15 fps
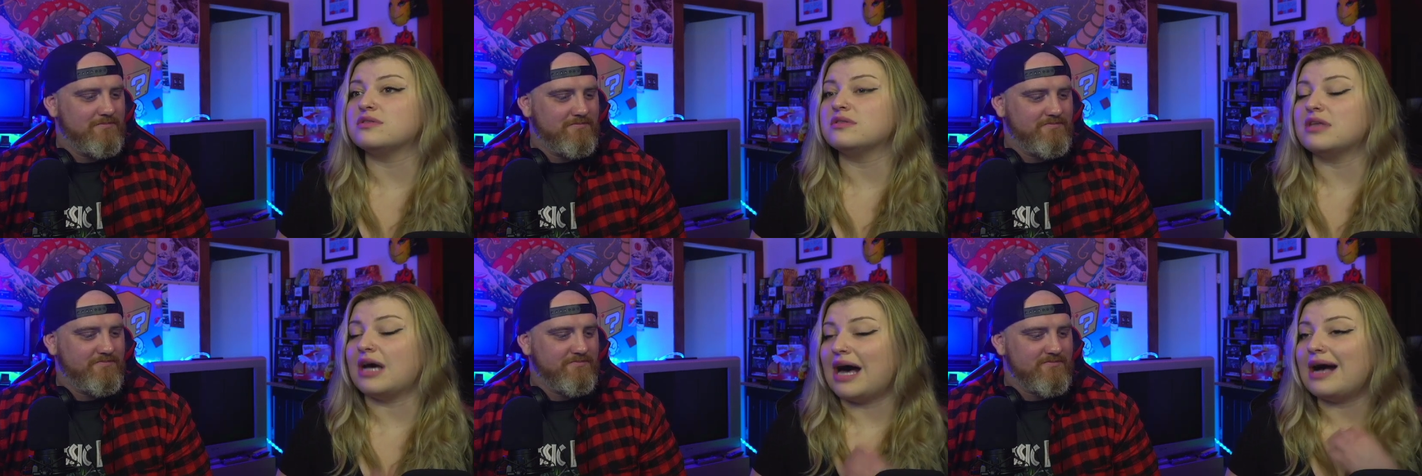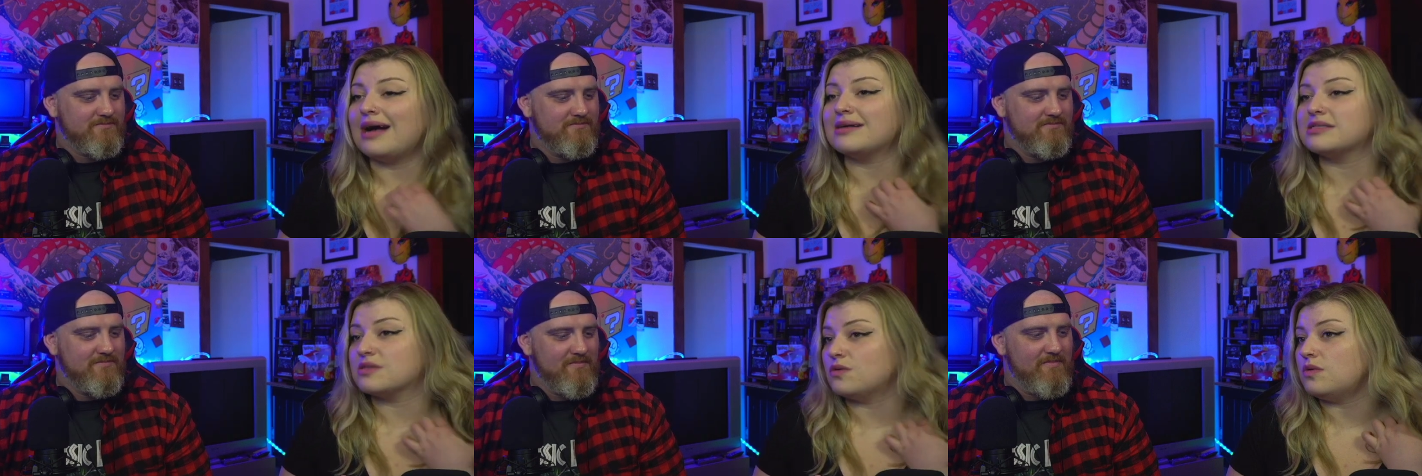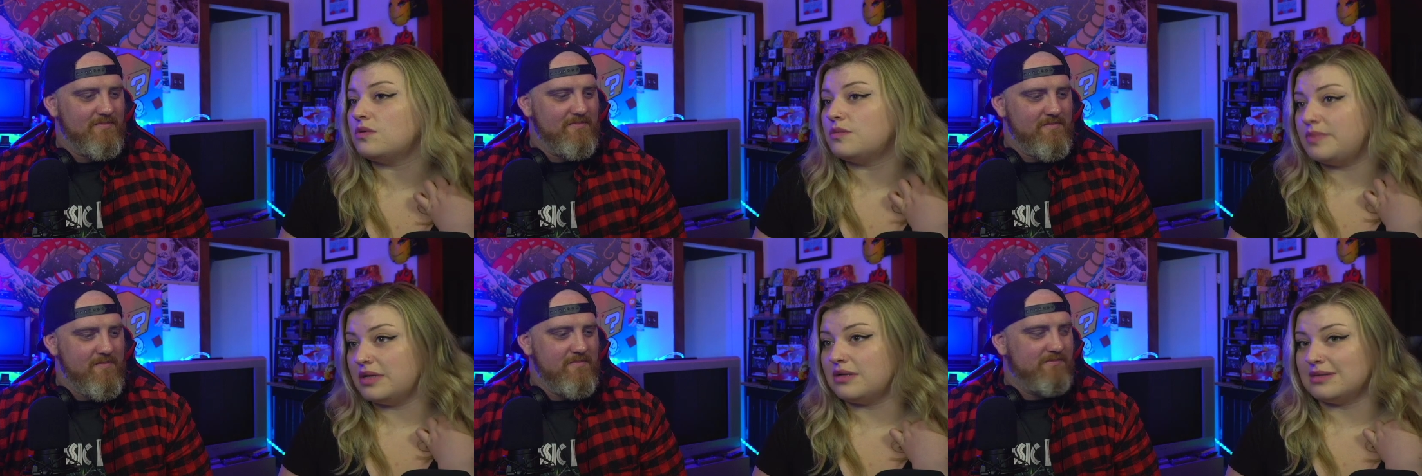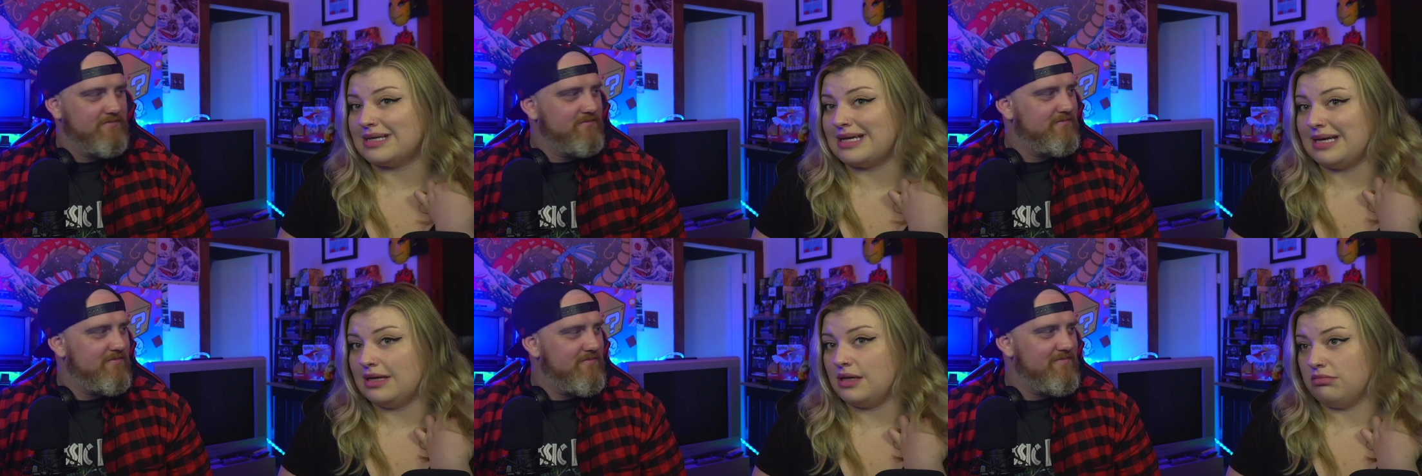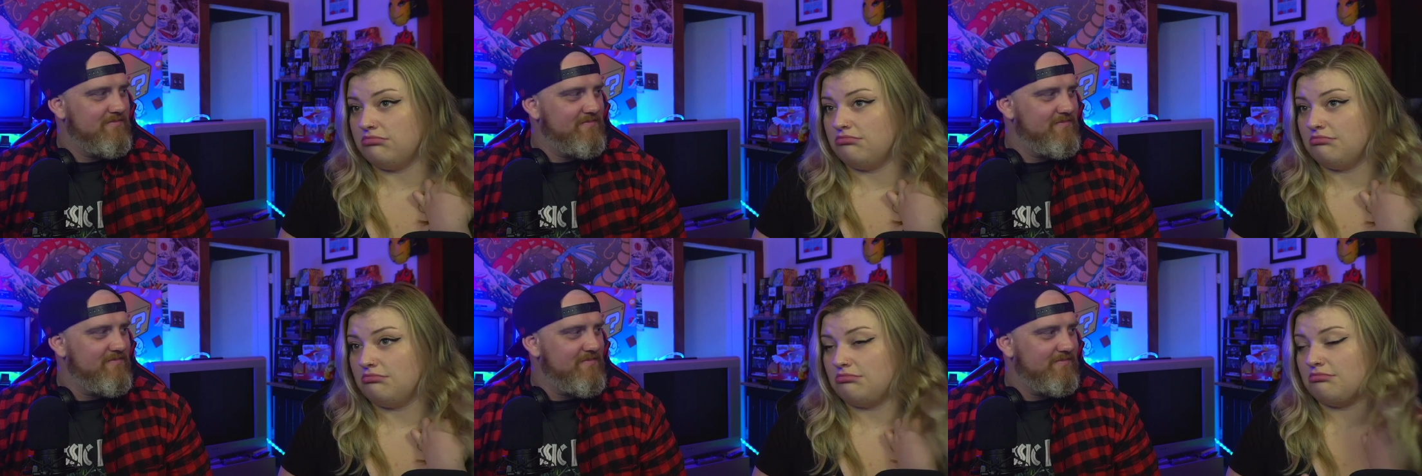Speaker 1: the high school
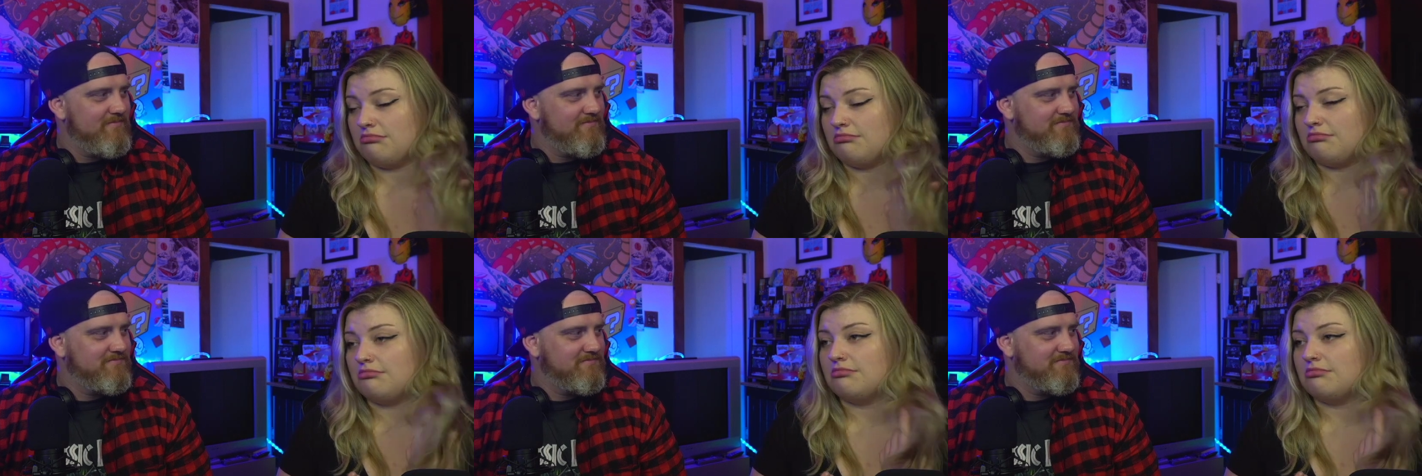building. Mm-hmm.